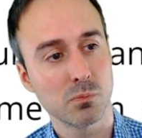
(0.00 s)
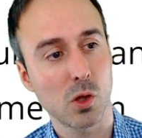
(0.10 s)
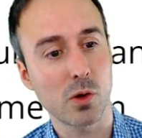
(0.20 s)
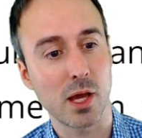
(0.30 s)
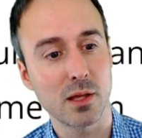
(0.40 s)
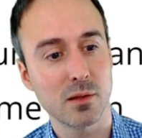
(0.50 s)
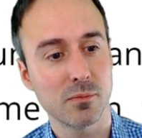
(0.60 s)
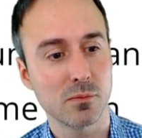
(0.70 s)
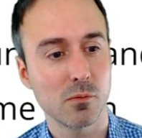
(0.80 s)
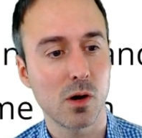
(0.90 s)
Okay,
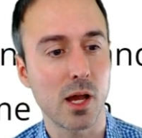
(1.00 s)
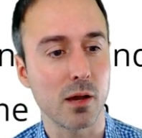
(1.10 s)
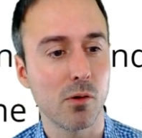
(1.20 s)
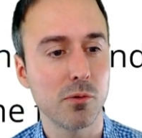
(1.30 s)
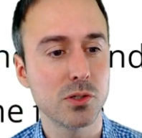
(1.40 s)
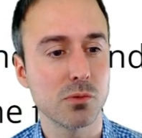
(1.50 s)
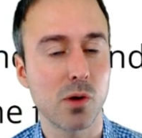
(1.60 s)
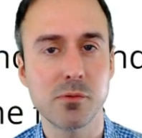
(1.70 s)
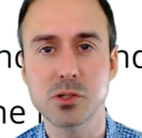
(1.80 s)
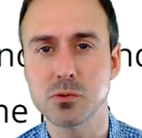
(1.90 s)
why? Why would you
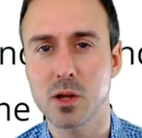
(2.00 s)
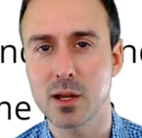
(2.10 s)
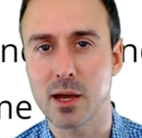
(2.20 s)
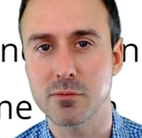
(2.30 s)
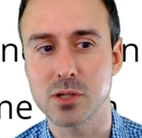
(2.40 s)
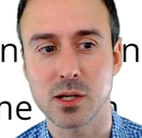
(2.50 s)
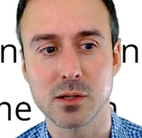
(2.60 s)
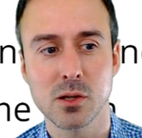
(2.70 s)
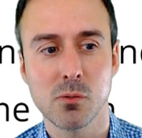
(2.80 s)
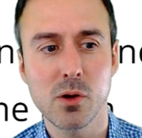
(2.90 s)
why would you not have Chinese?
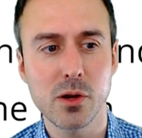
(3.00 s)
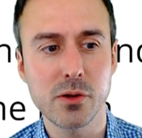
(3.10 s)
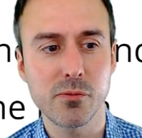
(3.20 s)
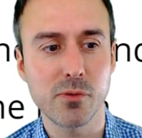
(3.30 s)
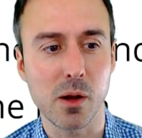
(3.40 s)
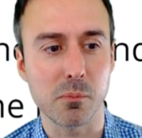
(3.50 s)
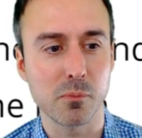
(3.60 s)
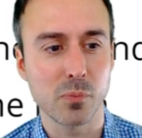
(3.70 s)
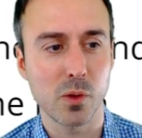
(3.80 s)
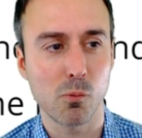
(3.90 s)
Where are you from?
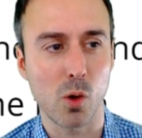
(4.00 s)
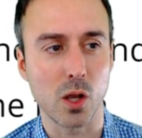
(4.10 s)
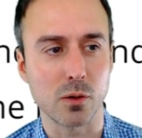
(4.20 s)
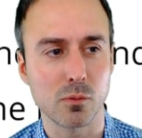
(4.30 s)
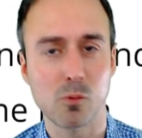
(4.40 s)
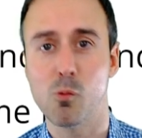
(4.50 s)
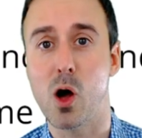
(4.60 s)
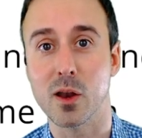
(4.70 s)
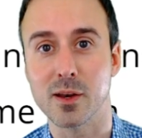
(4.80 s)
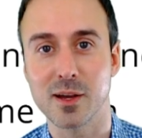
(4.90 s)
One,
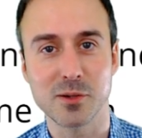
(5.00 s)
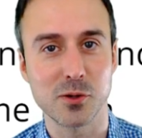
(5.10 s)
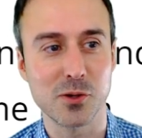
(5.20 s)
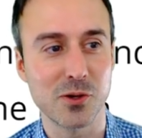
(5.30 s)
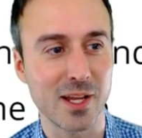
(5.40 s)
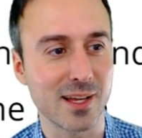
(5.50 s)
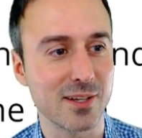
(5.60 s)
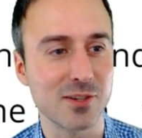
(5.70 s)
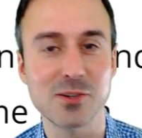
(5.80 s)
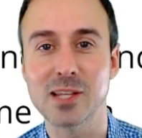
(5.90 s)
one. Your new
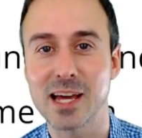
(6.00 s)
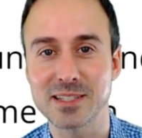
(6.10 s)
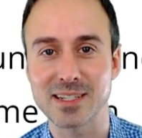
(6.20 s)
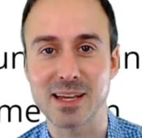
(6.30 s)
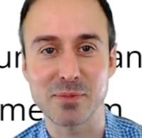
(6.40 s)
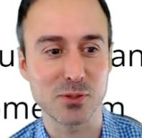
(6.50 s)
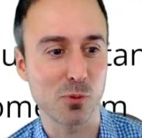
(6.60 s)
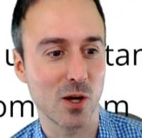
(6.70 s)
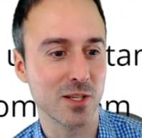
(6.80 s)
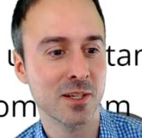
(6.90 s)
your new Latin name is
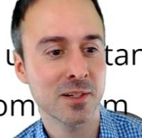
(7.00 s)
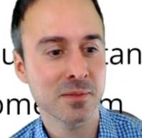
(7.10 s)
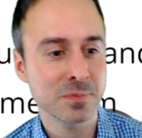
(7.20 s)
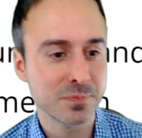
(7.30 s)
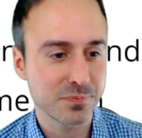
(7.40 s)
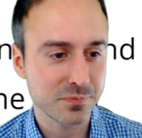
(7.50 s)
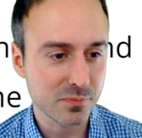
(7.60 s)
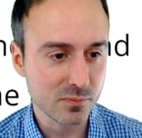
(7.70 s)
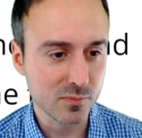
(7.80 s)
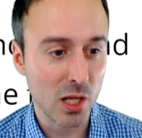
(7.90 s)
one.
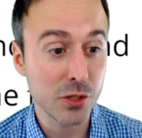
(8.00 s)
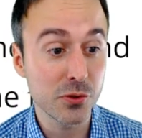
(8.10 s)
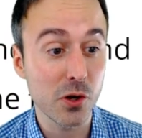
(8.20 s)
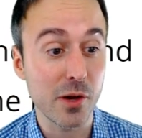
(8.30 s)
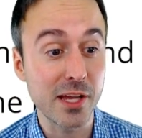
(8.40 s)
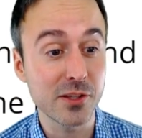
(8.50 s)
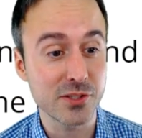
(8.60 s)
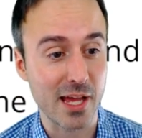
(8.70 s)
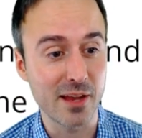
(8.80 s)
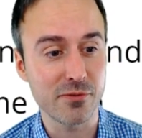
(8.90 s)
You know English
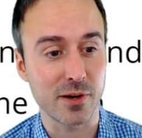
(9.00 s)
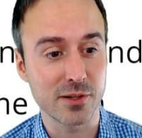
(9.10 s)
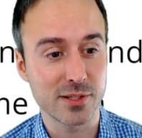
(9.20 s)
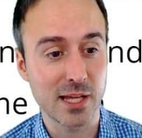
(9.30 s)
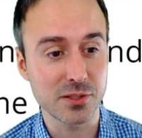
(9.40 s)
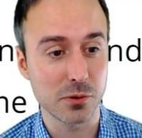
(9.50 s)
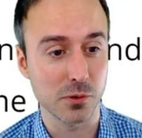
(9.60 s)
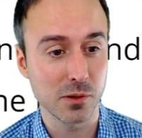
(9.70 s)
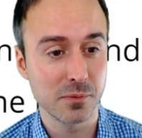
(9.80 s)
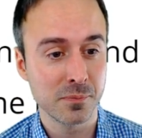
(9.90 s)
and French. That's
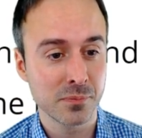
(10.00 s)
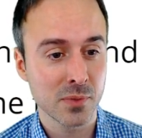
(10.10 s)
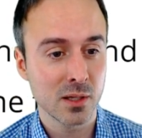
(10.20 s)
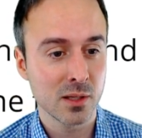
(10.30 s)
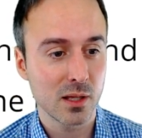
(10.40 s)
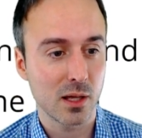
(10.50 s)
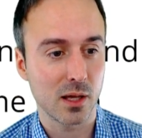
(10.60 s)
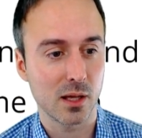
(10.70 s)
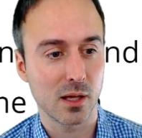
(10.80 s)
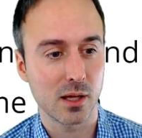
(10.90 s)
cool.
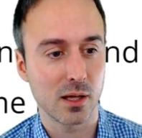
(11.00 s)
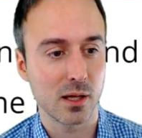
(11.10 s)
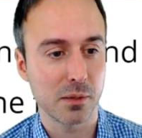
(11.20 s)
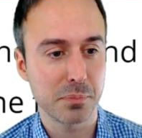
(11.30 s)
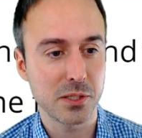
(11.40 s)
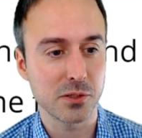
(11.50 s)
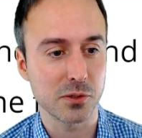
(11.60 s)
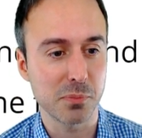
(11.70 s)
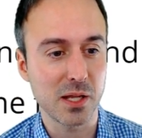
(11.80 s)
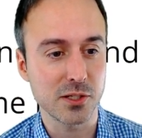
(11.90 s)
Uh,
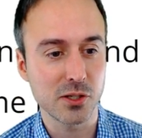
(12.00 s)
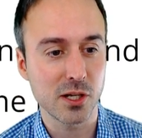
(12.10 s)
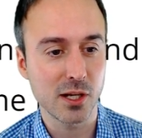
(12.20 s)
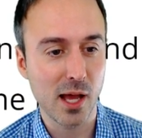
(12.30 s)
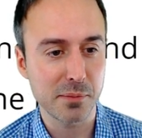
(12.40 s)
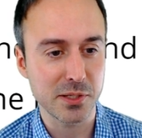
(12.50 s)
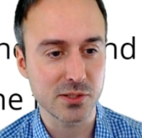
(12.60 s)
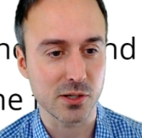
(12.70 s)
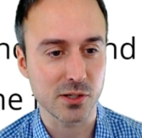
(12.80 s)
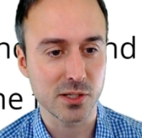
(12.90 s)
Pintu, but you can guide me,
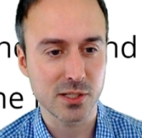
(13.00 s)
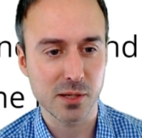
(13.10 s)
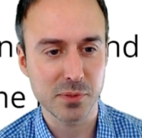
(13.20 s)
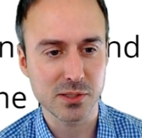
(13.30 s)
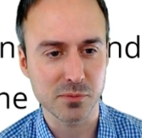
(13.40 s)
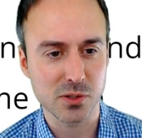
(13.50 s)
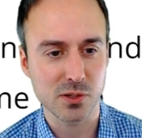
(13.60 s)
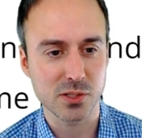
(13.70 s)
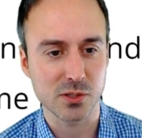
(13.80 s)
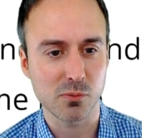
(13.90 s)
sir. You can tell me some
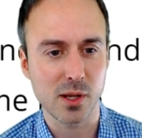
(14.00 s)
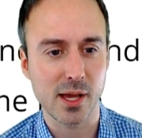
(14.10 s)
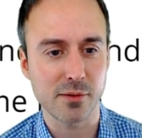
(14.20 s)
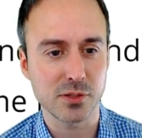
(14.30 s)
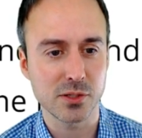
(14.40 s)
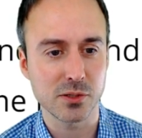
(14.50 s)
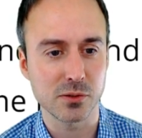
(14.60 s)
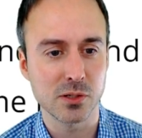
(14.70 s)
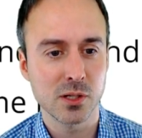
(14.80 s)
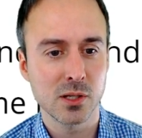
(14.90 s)
sources. What I have to
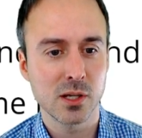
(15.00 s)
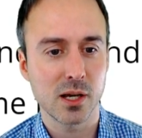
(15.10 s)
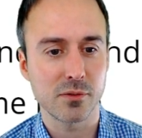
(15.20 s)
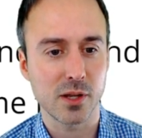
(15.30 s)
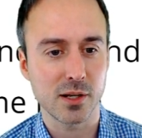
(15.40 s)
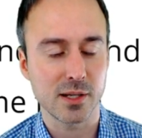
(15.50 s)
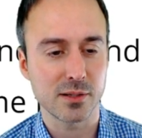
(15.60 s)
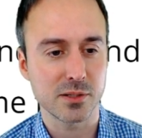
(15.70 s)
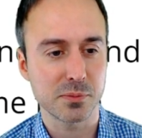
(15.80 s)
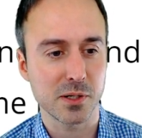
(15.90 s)
do. I'm not a
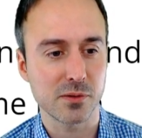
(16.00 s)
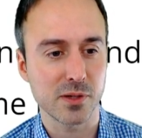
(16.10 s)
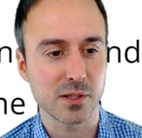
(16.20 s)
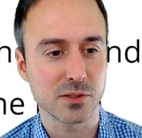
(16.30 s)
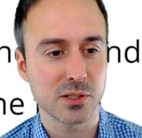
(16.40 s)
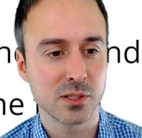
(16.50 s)
native speaker of English.